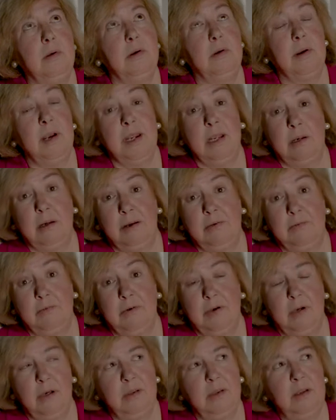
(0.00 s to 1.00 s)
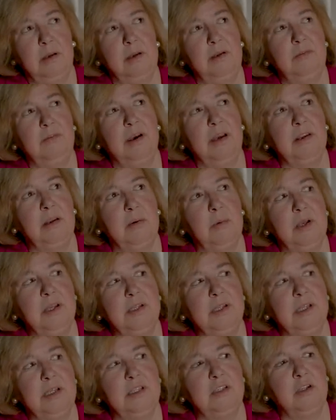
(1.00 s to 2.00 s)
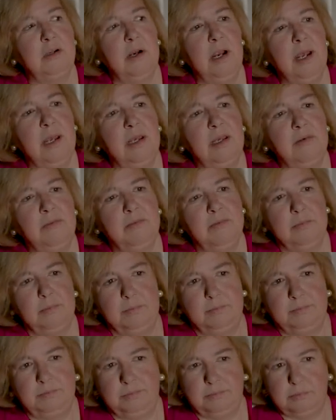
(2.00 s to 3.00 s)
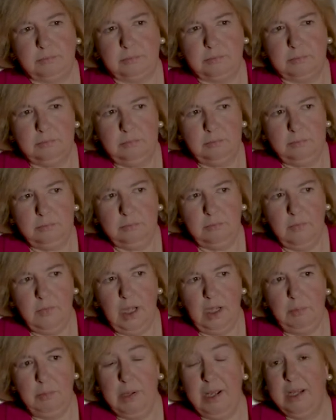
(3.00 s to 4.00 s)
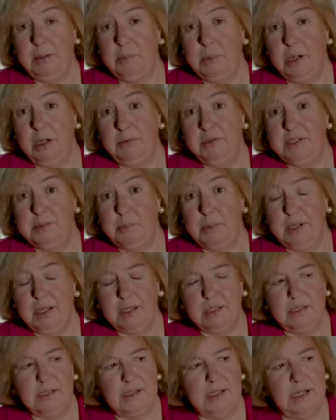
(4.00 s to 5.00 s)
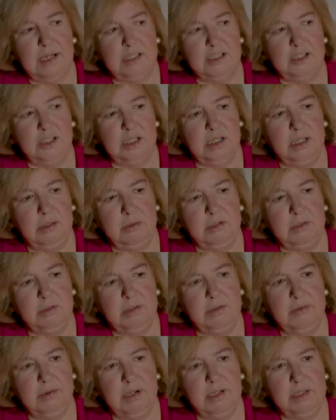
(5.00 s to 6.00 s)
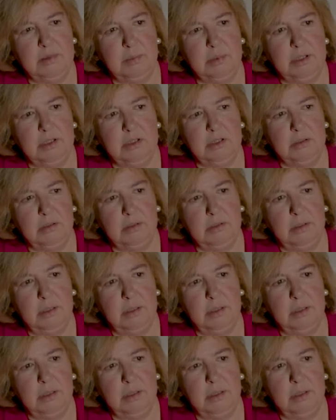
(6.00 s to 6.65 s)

great grandfather, in fact, I went to his grave and paid my respects last year, which was very special.